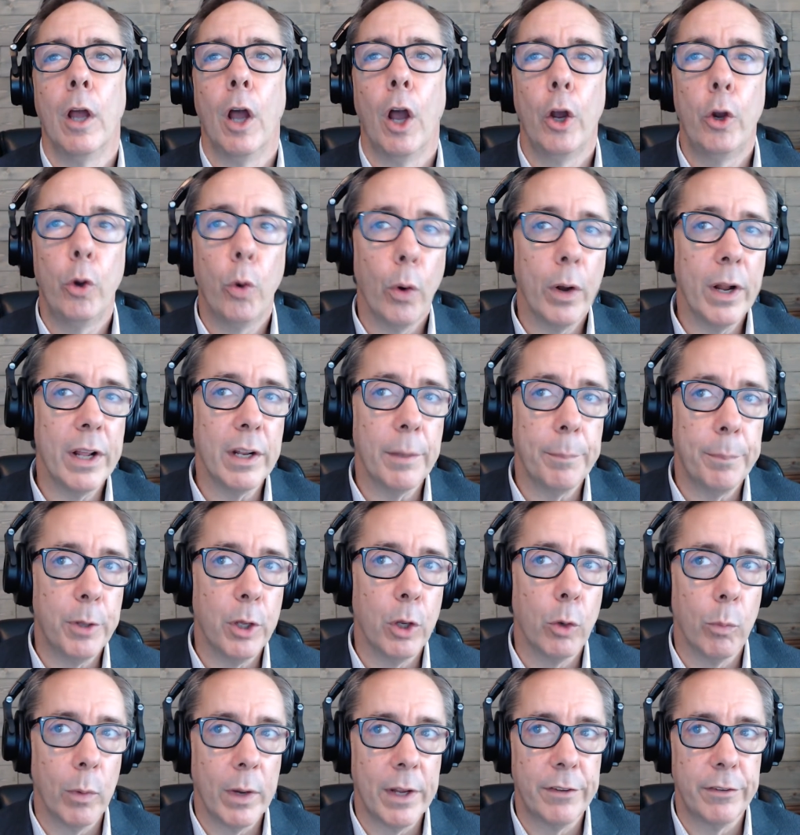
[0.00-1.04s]
According to
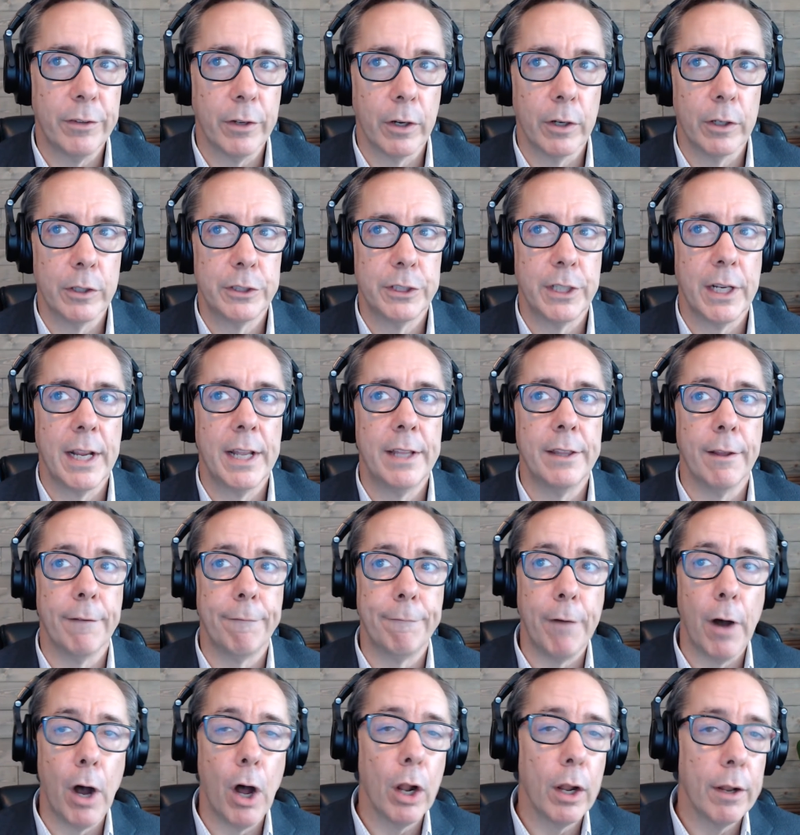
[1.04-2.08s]
Pew Research, in the
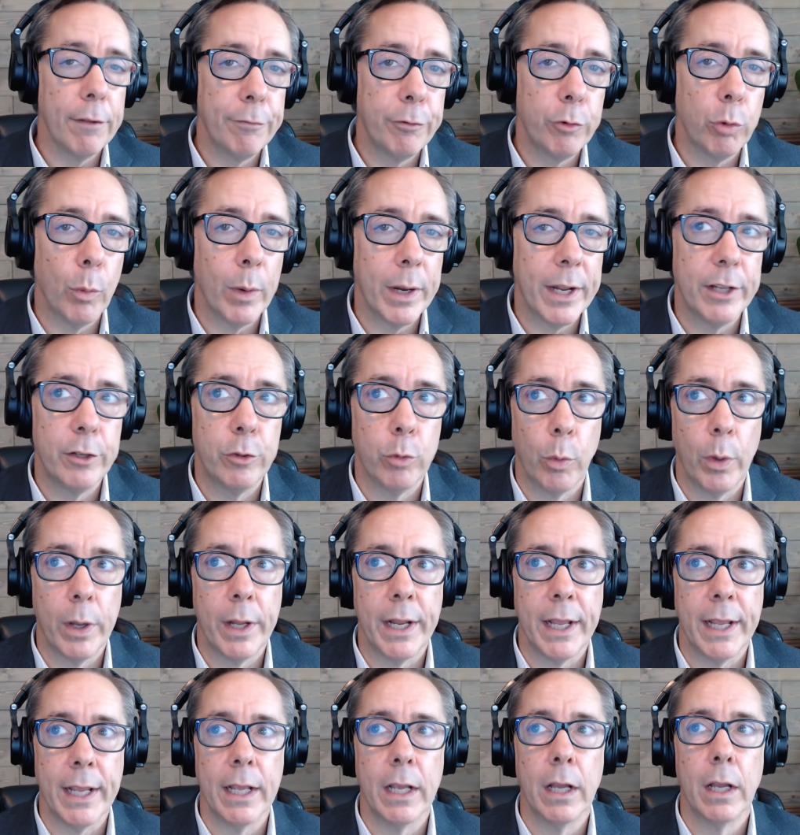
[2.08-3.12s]
fall of
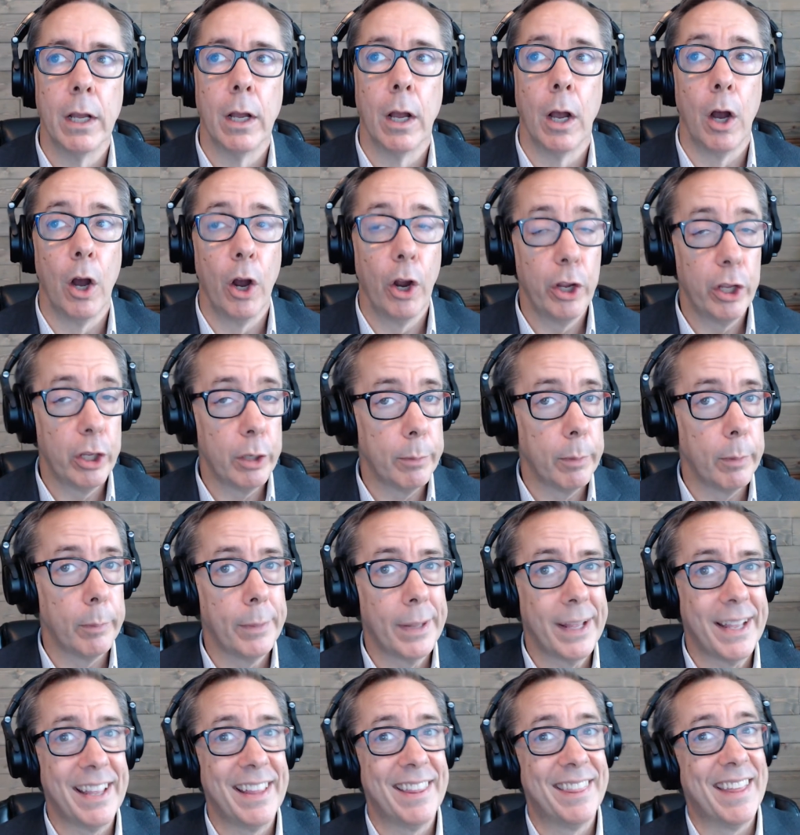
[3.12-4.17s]
2020,
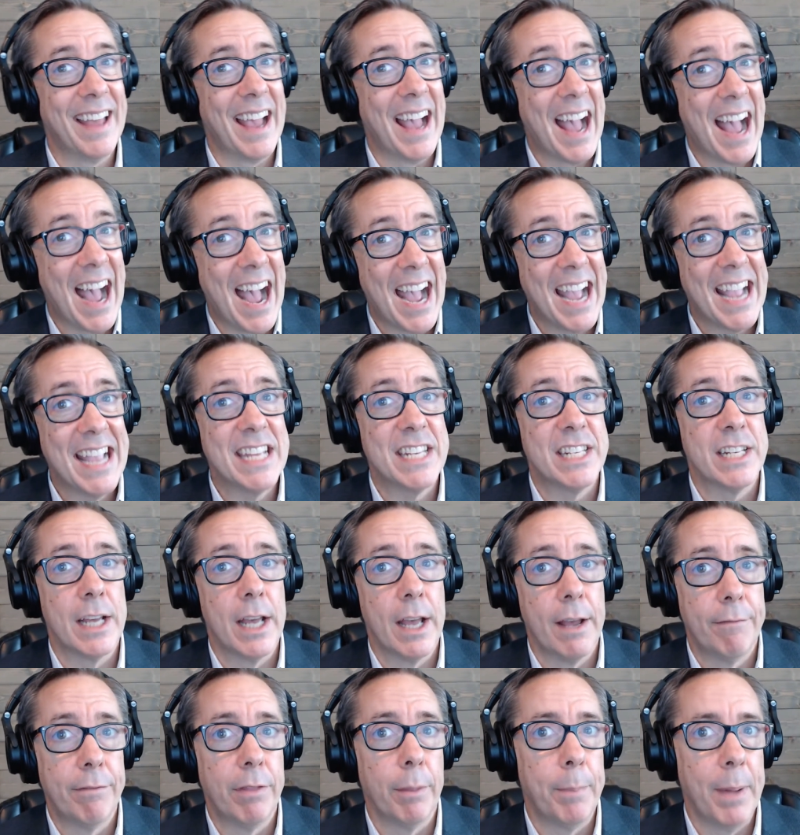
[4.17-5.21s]
arguably the height
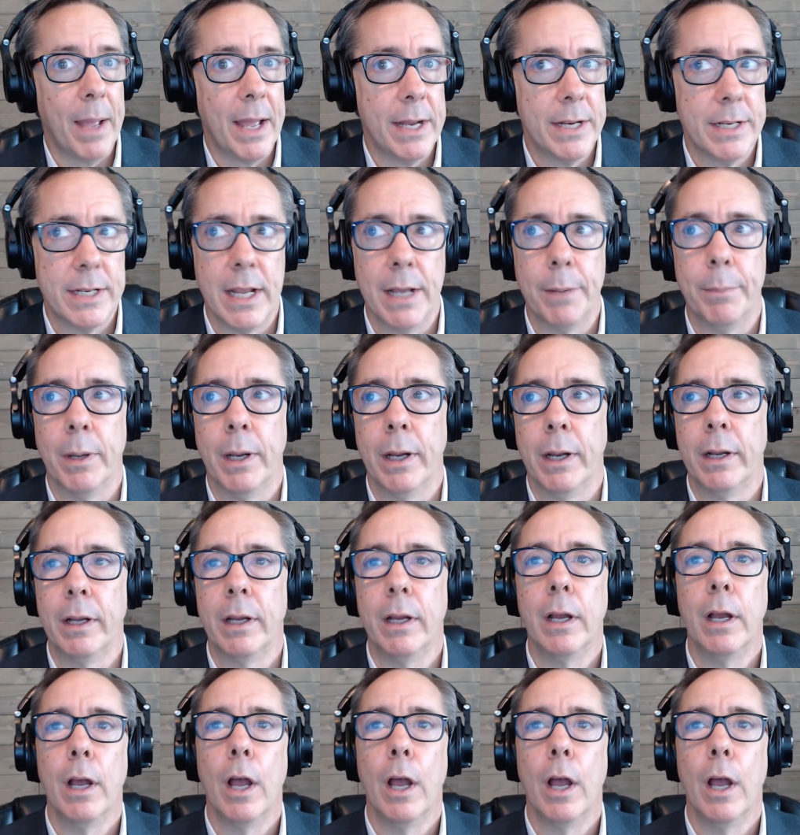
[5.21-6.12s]
of the pandemic,